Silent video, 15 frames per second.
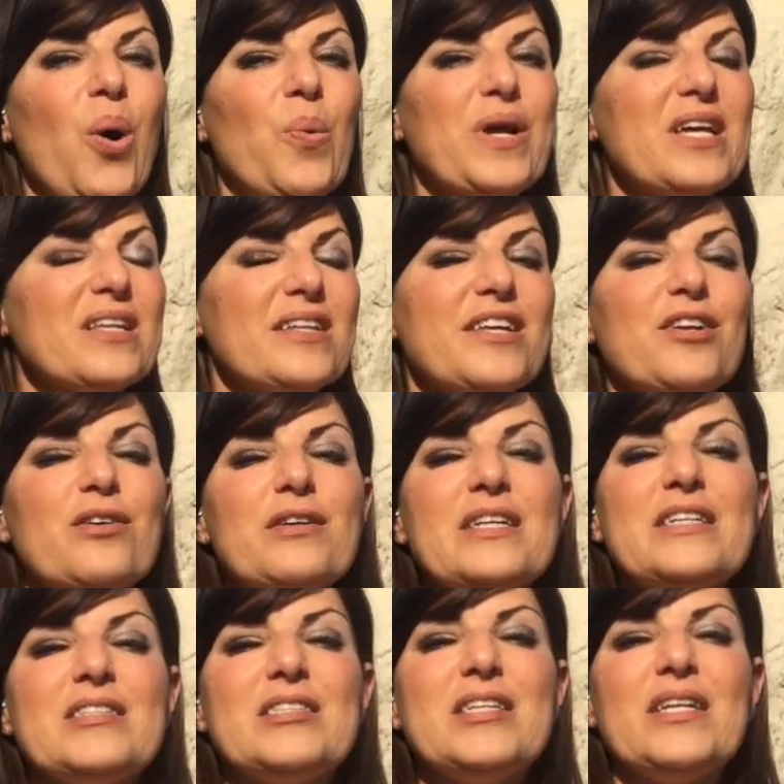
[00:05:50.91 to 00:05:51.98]
We can
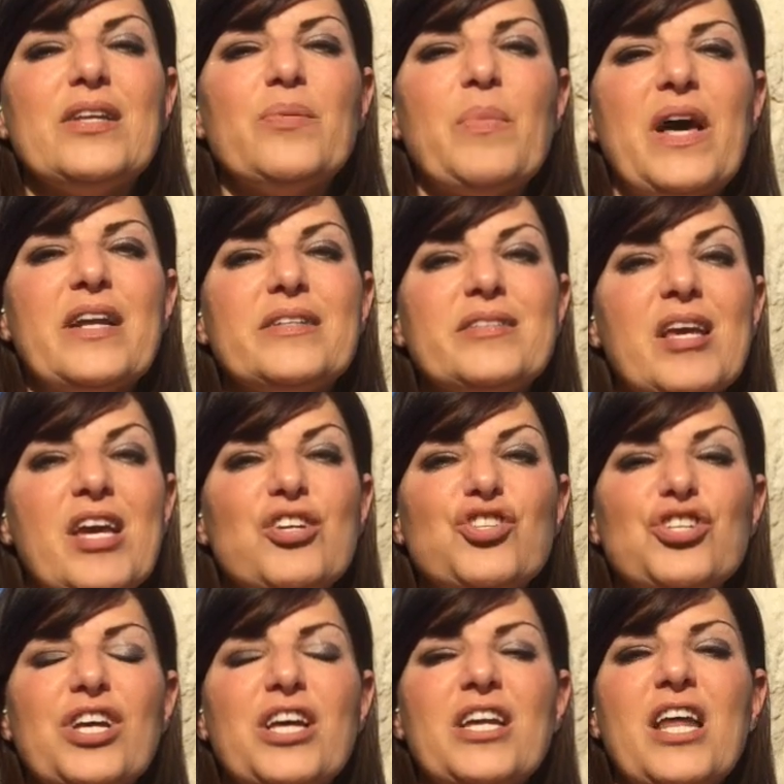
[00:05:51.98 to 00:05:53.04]
literally sit in
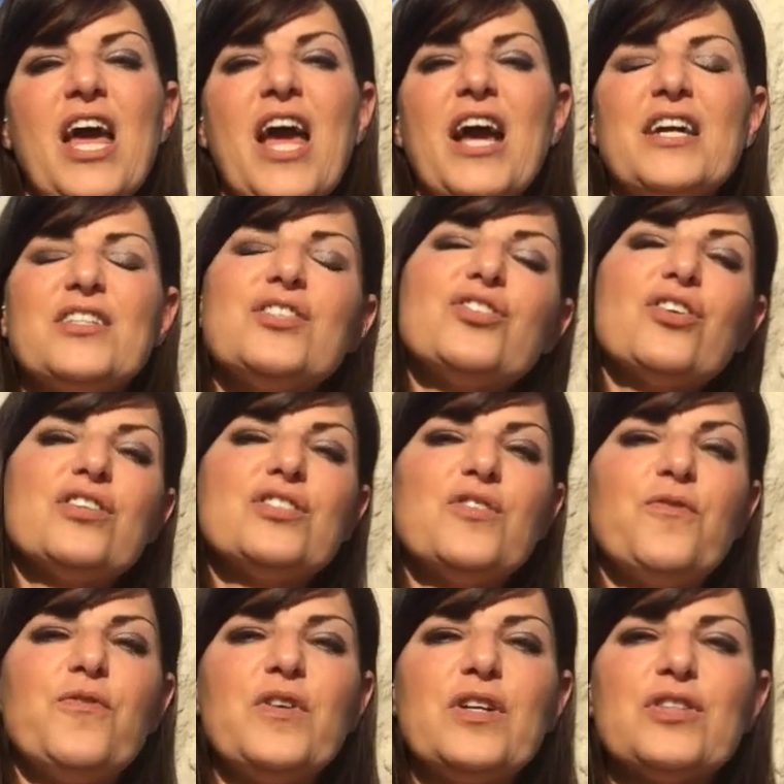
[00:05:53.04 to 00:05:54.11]
meditation and start
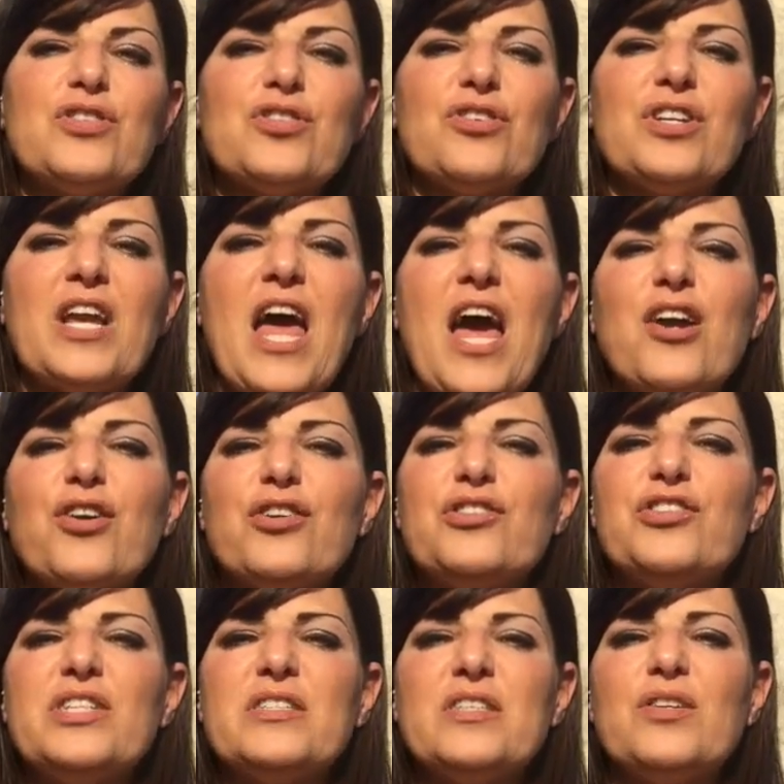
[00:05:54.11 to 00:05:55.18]
to feel certain
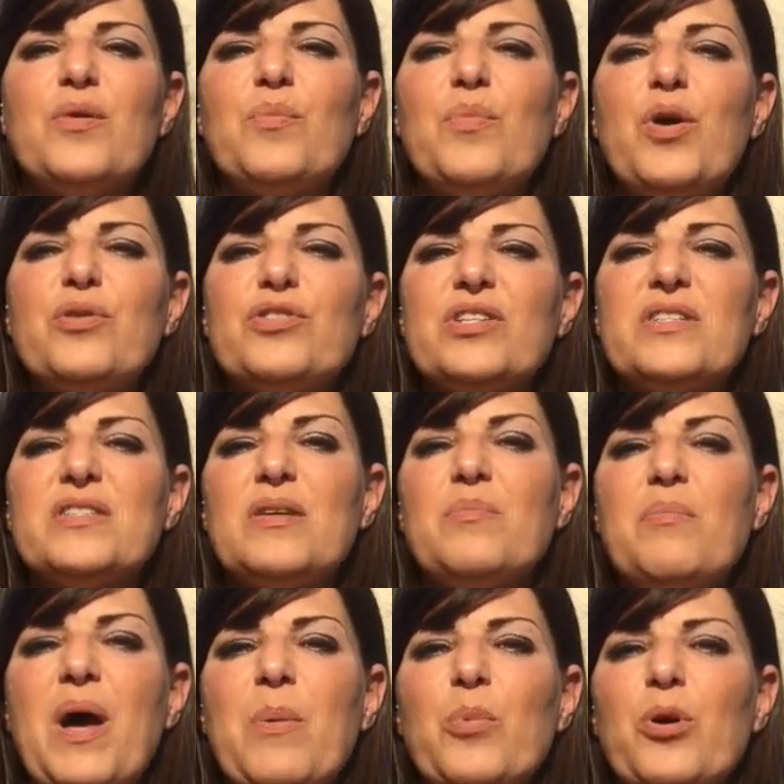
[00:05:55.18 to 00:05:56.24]
energies and emotions
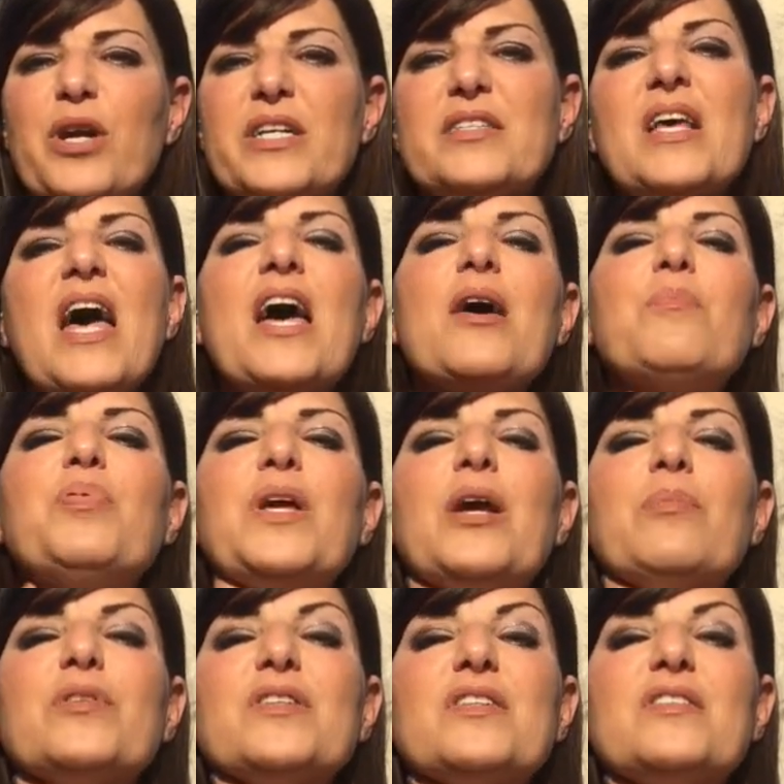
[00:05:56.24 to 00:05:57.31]
and memories and be
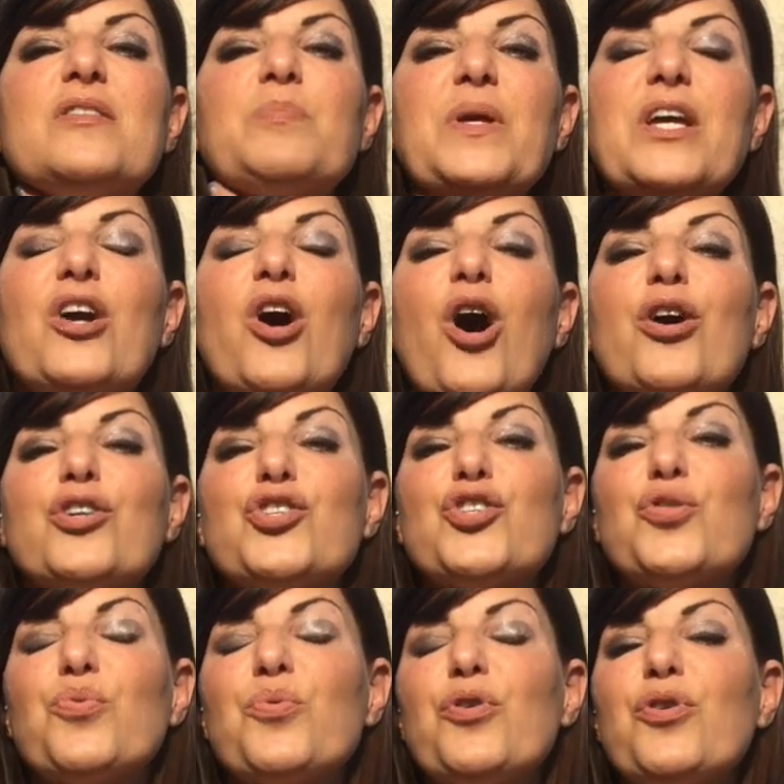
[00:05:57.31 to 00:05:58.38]
able to speak our
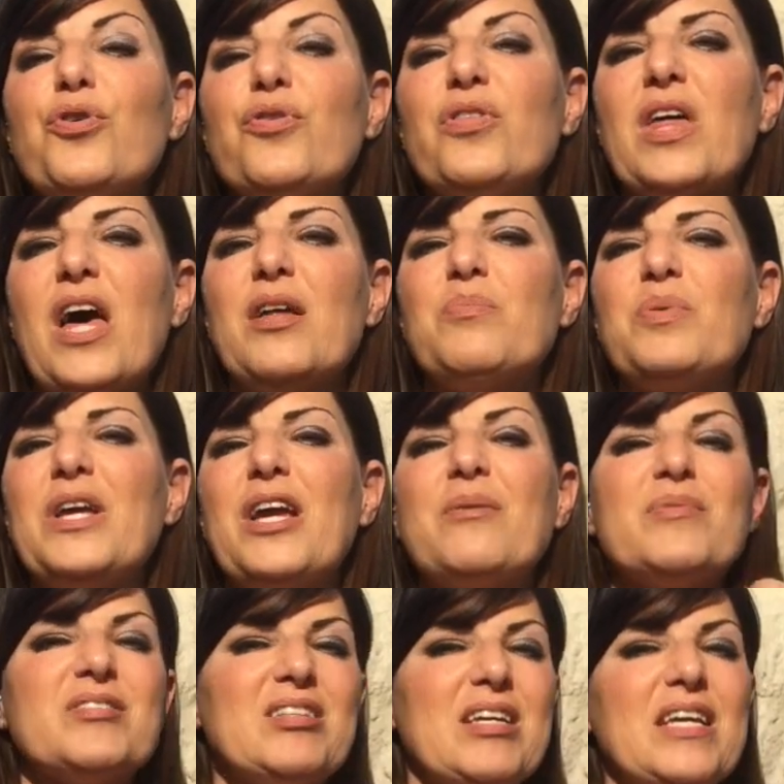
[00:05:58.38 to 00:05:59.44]
truth and be
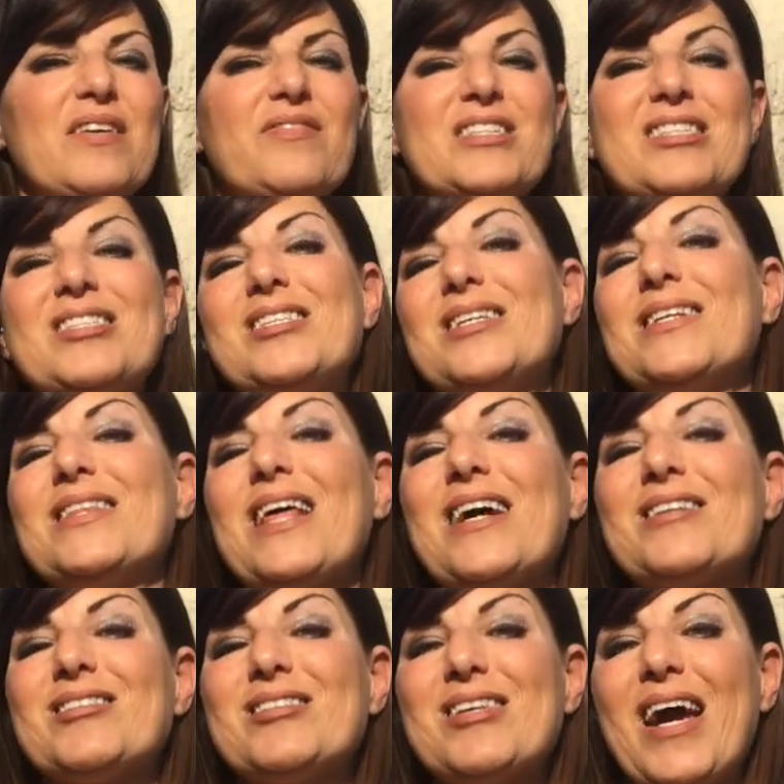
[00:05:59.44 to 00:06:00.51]
able to even sit in
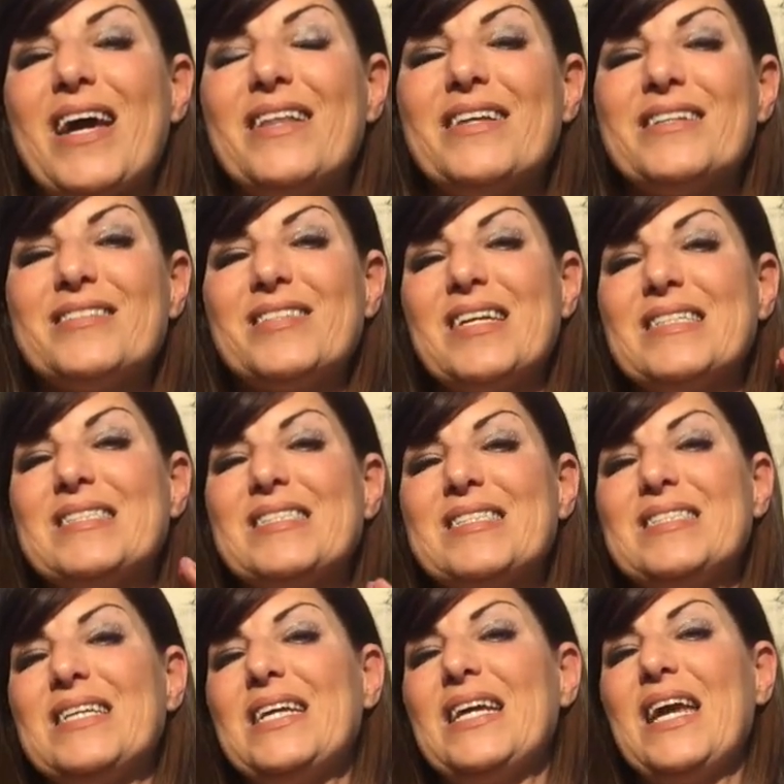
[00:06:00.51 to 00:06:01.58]
that silence and
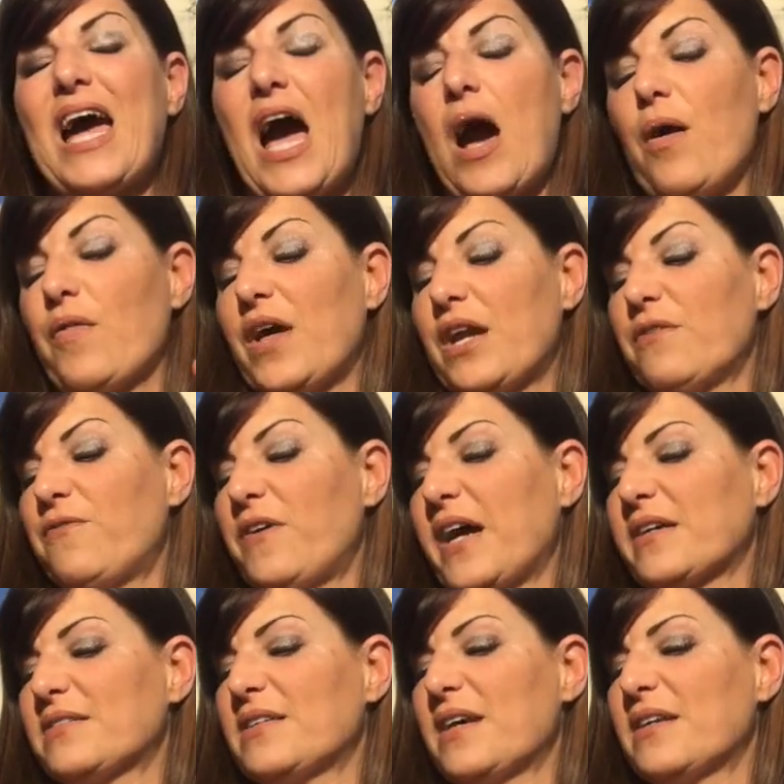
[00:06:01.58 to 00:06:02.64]
see how that affects